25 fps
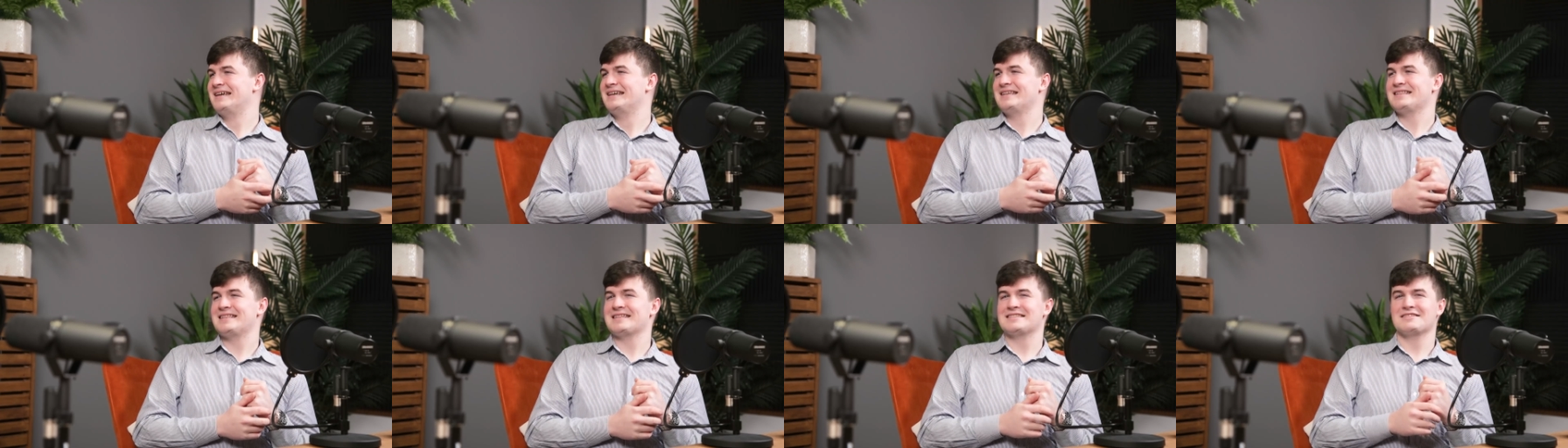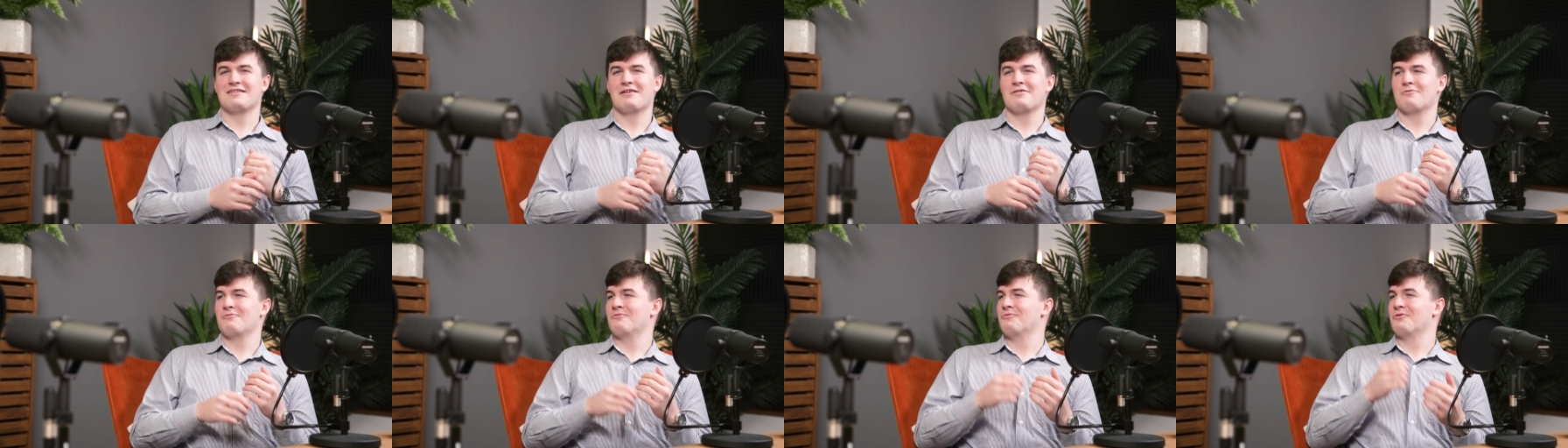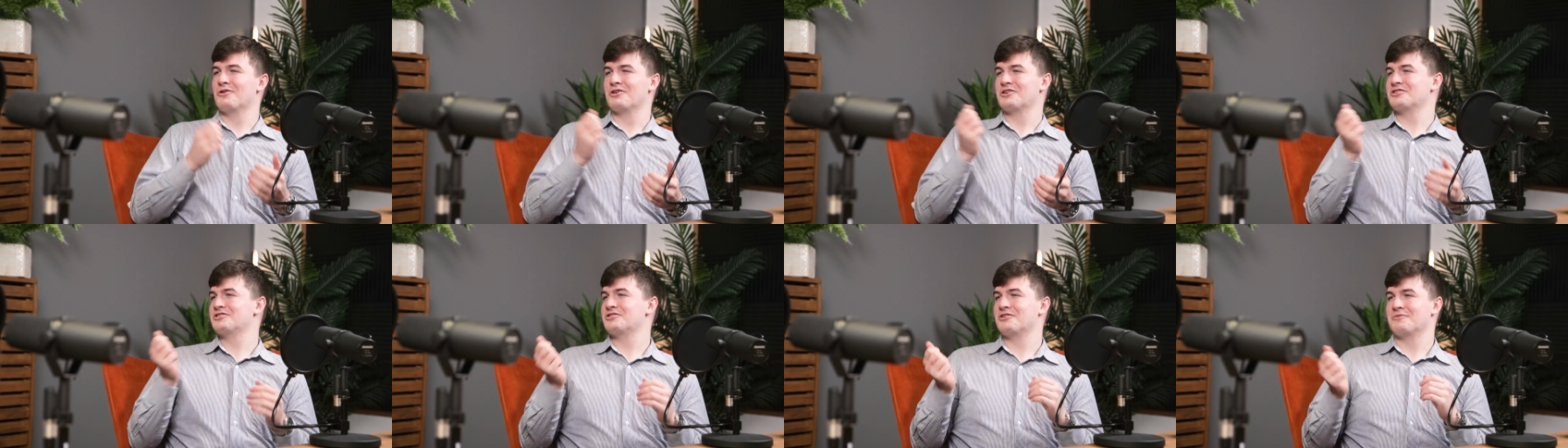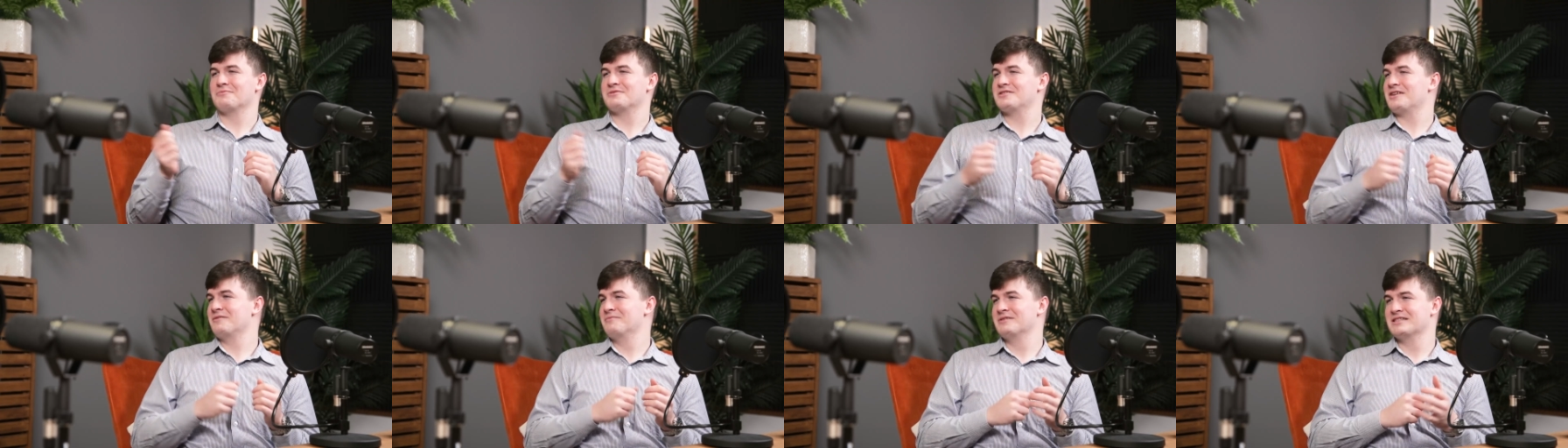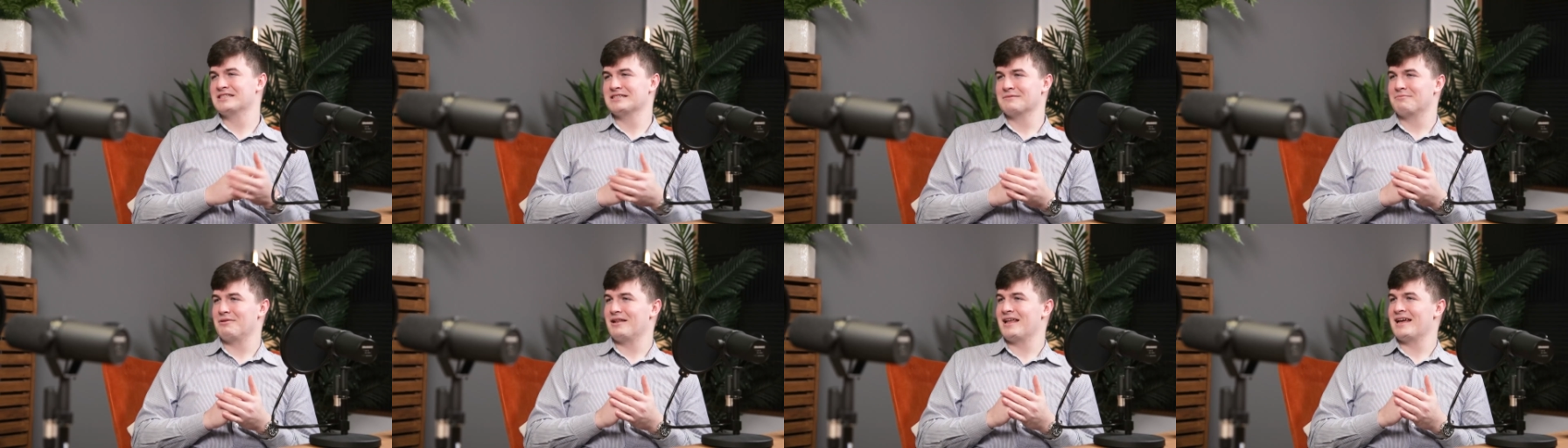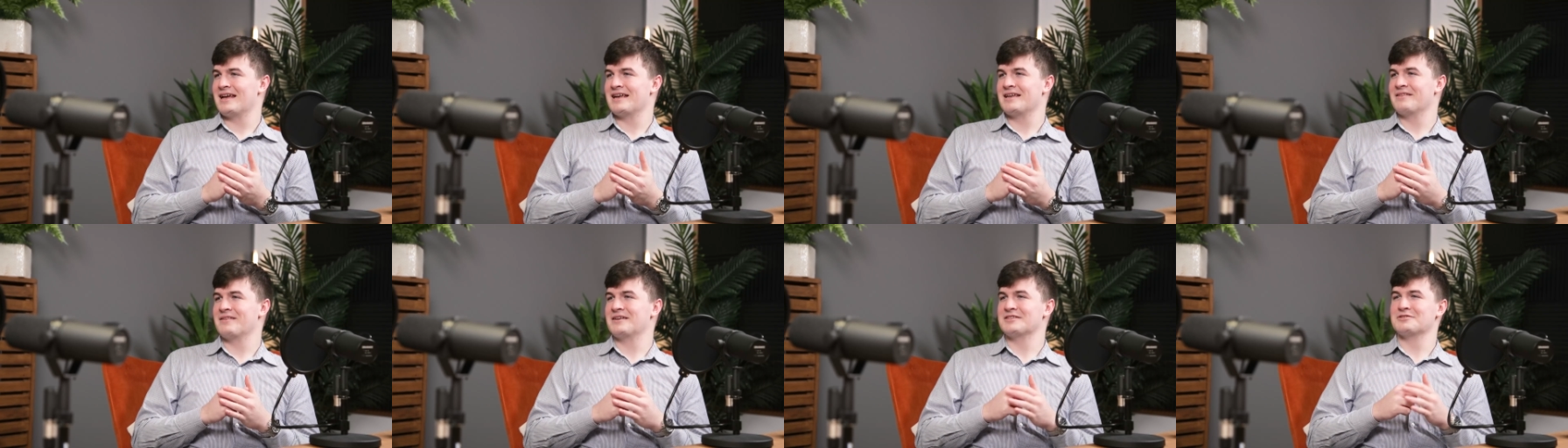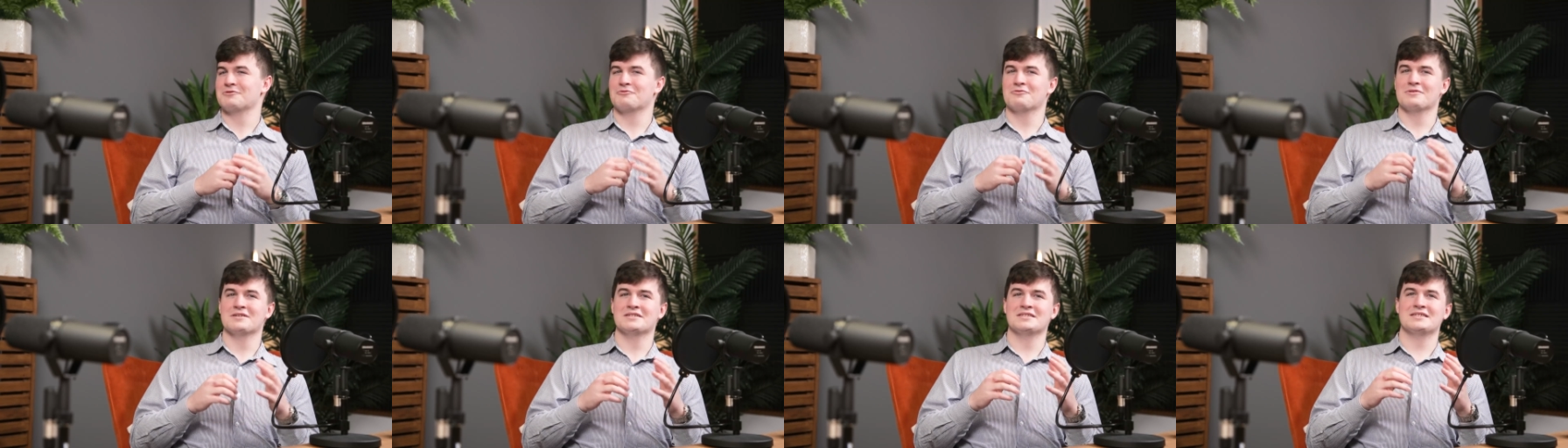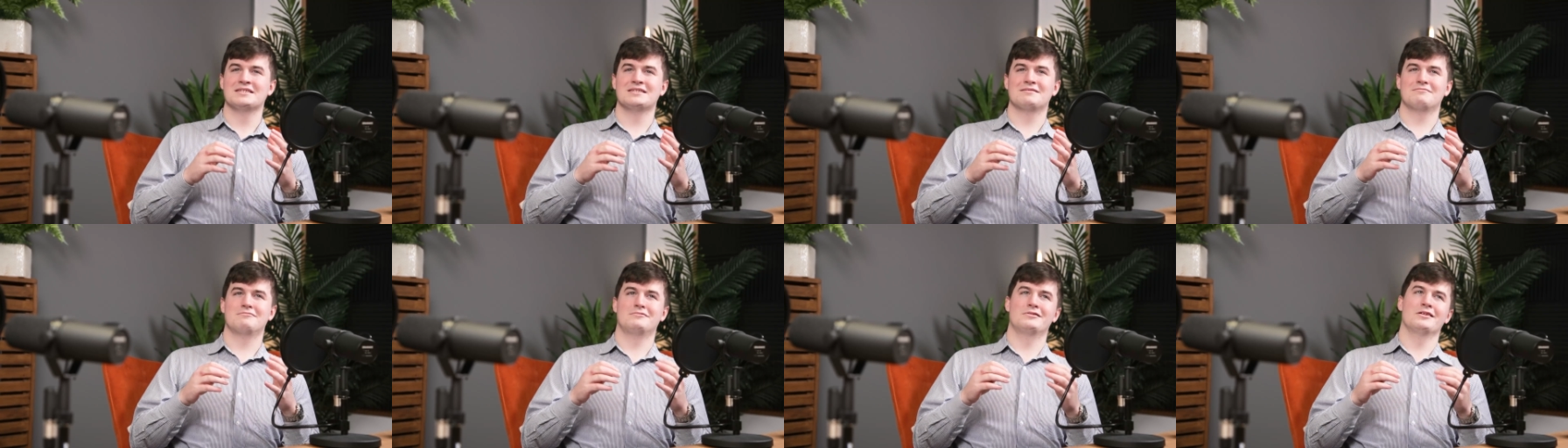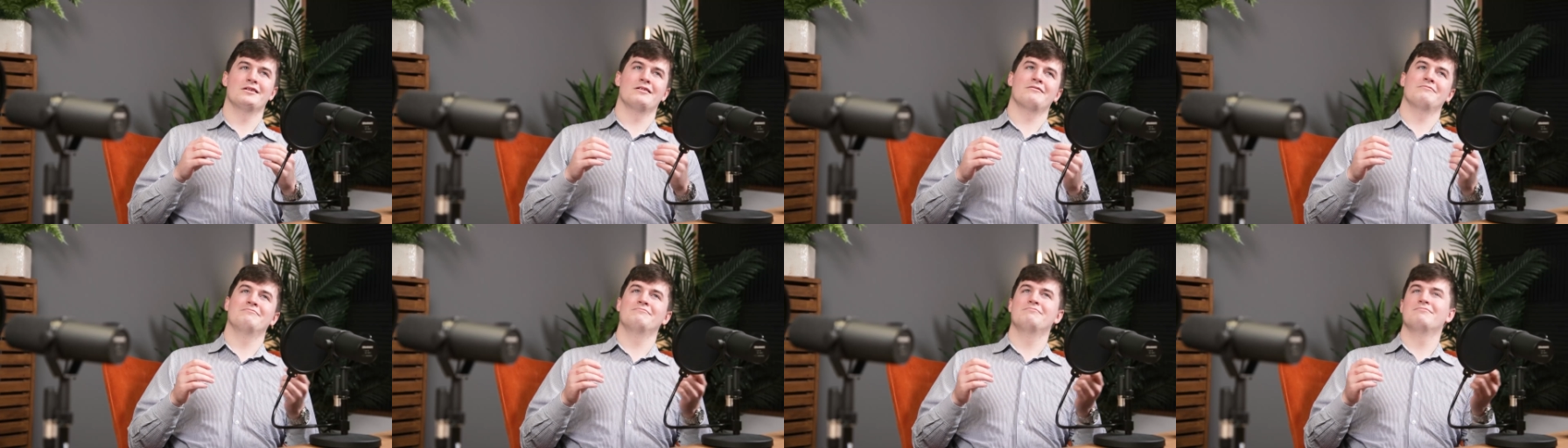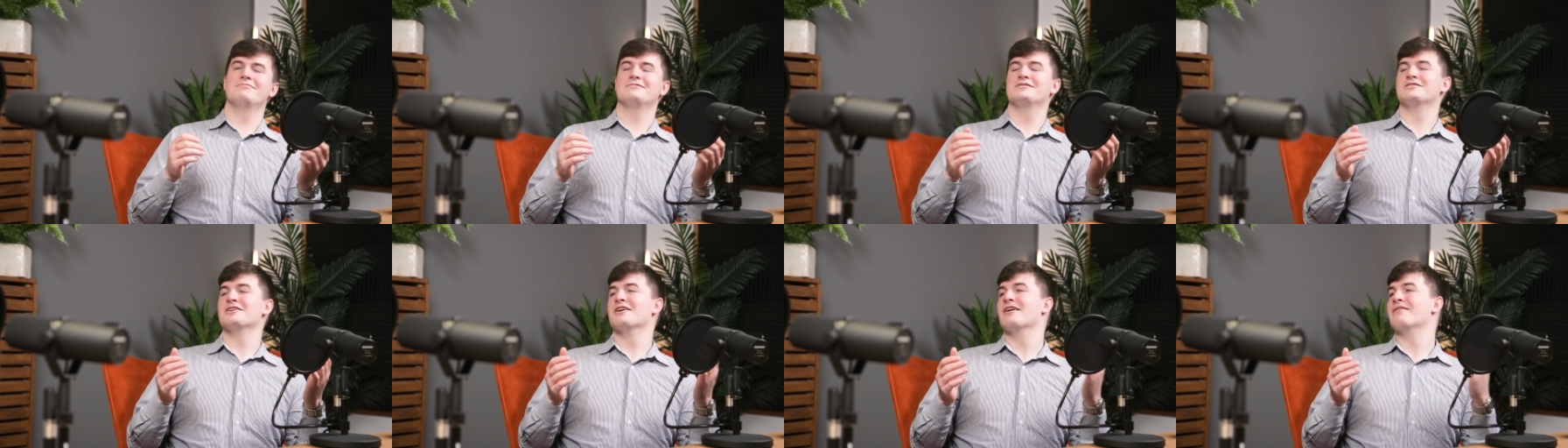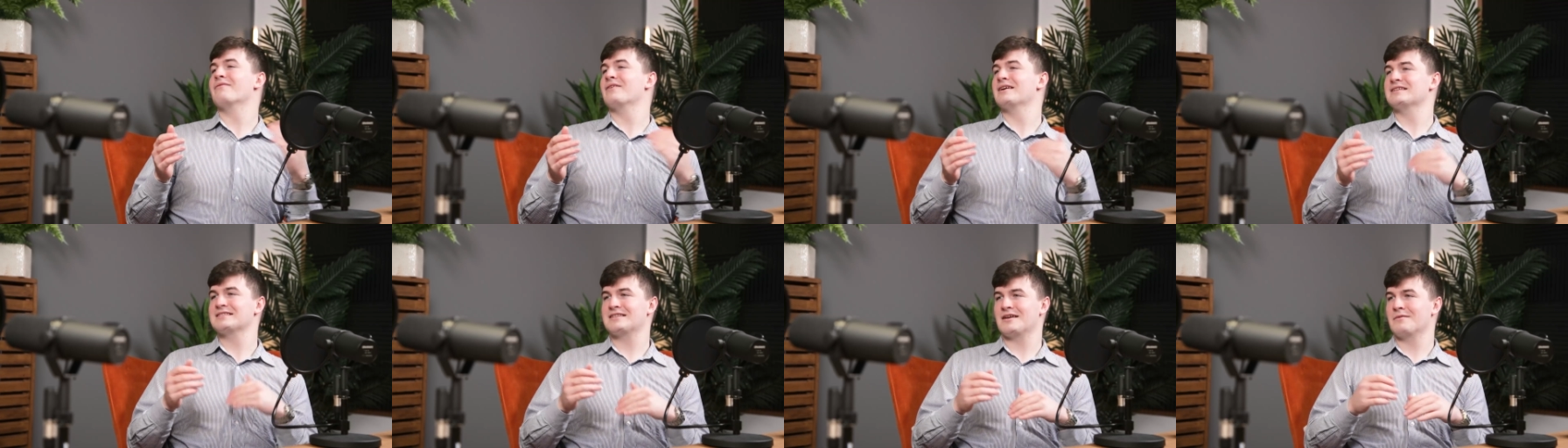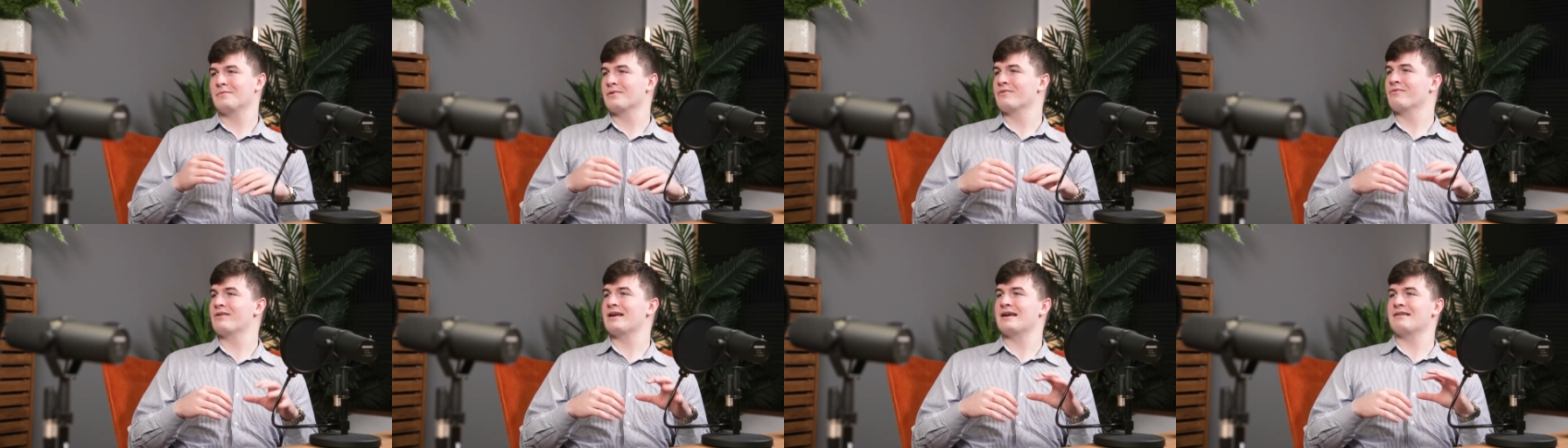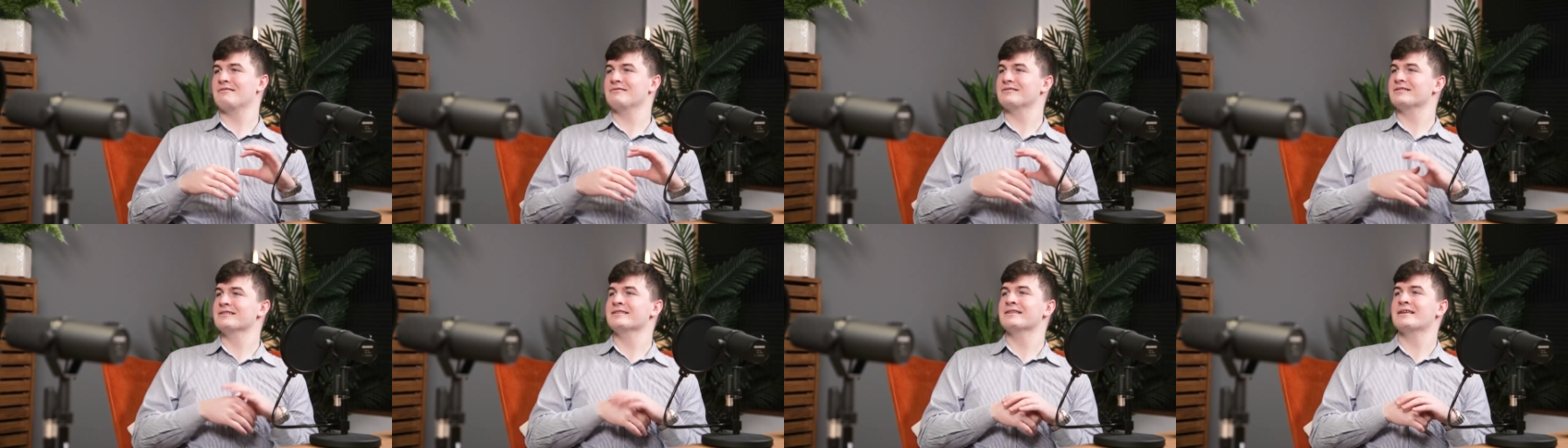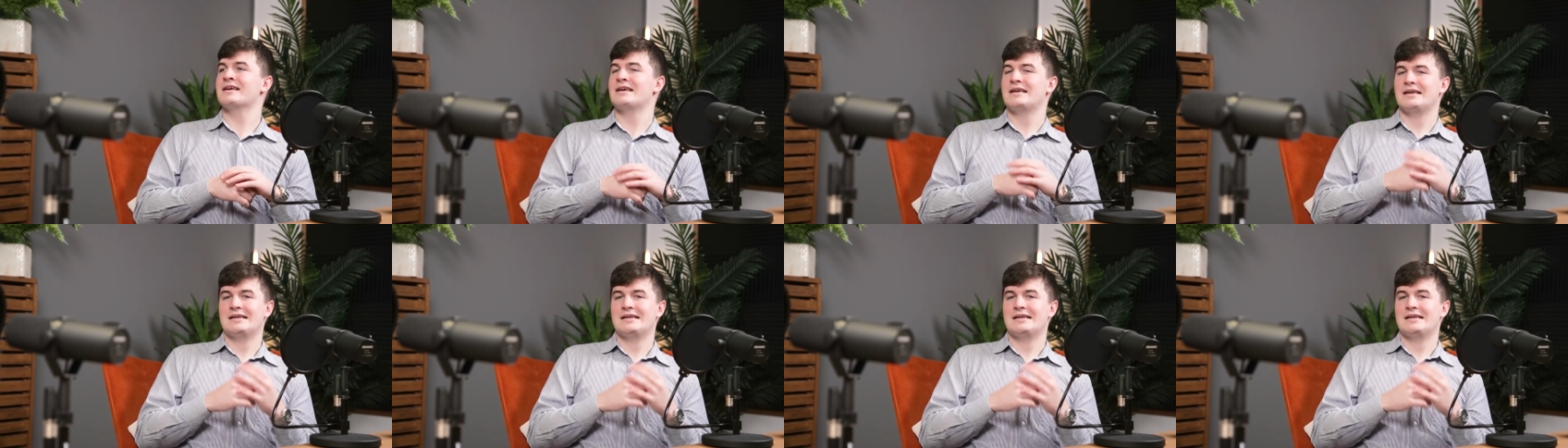Things like workshops come into play, and there's always, surveys coming round and